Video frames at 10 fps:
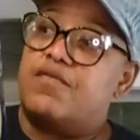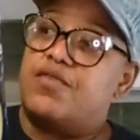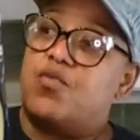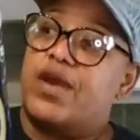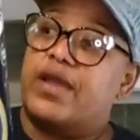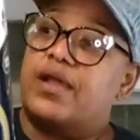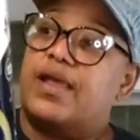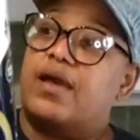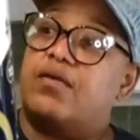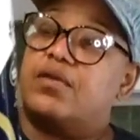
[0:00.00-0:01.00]
of the White
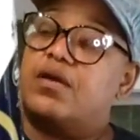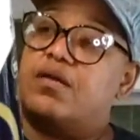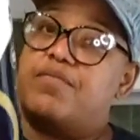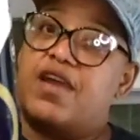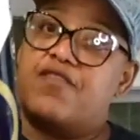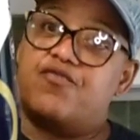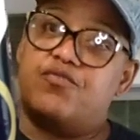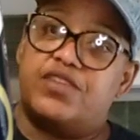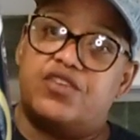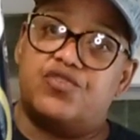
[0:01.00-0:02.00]
Cloud uh,
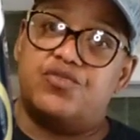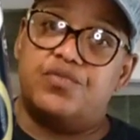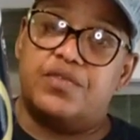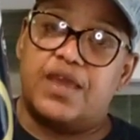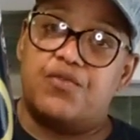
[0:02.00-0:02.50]
bathroom tissue.